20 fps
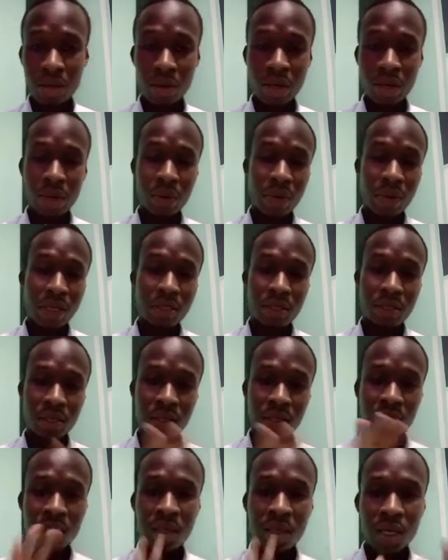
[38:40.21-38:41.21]
You can see
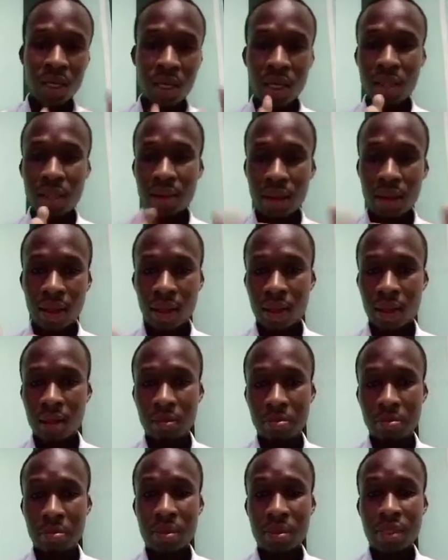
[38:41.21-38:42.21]
the
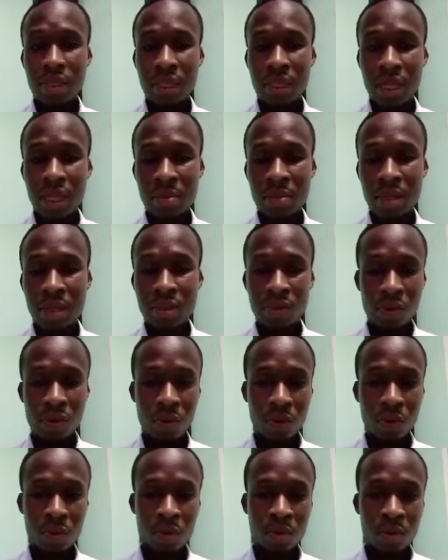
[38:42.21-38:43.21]
misalignment
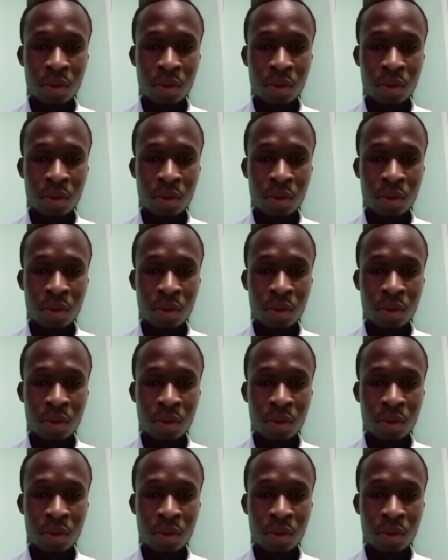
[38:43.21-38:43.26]
or